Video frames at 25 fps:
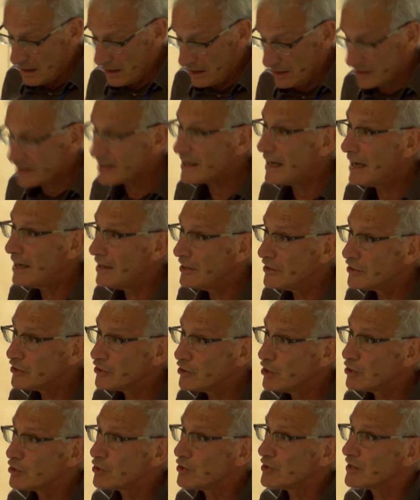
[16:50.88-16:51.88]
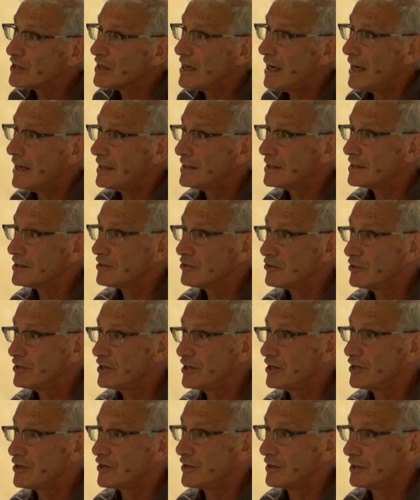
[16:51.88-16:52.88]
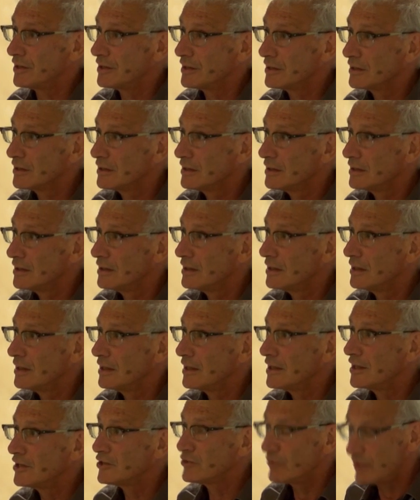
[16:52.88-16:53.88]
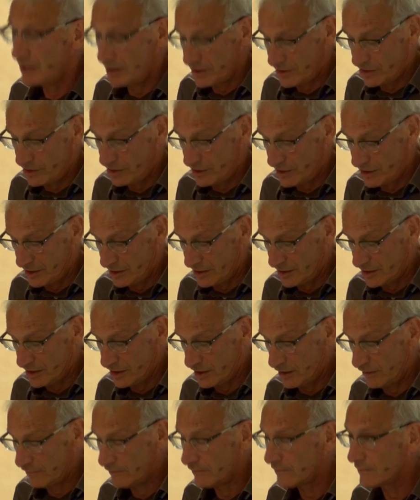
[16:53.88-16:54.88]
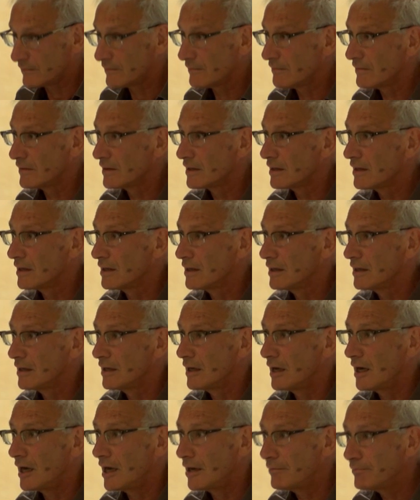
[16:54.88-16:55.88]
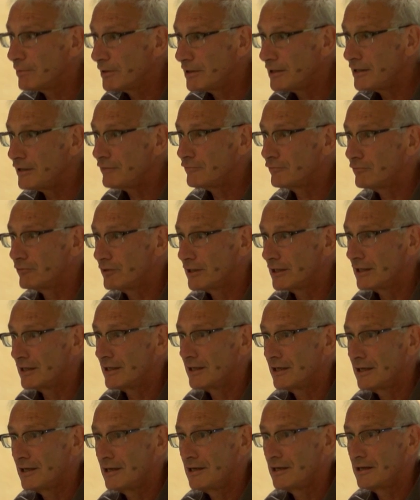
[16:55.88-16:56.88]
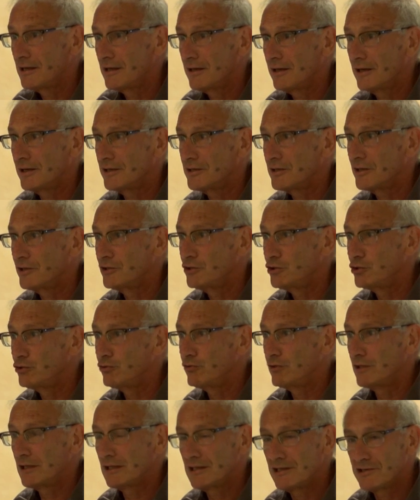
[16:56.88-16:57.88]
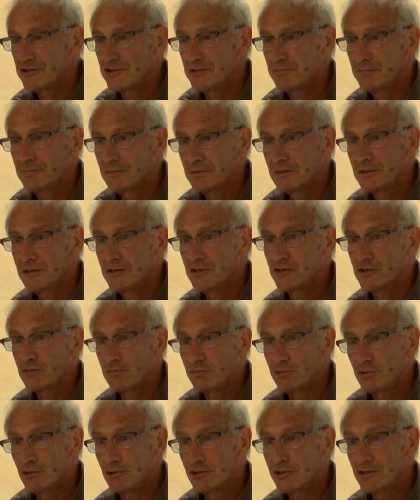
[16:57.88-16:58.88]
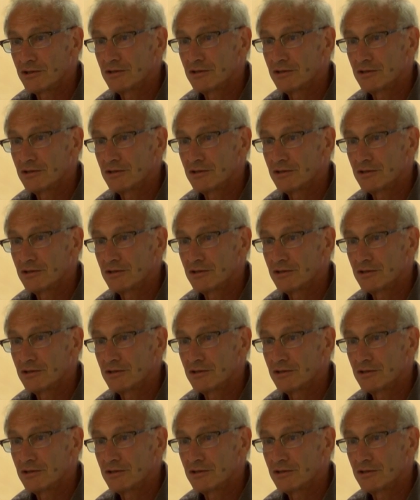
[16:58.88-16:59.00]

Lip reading: The social science tradition is reasserting itself. I believe, really, that a new realism is abroad.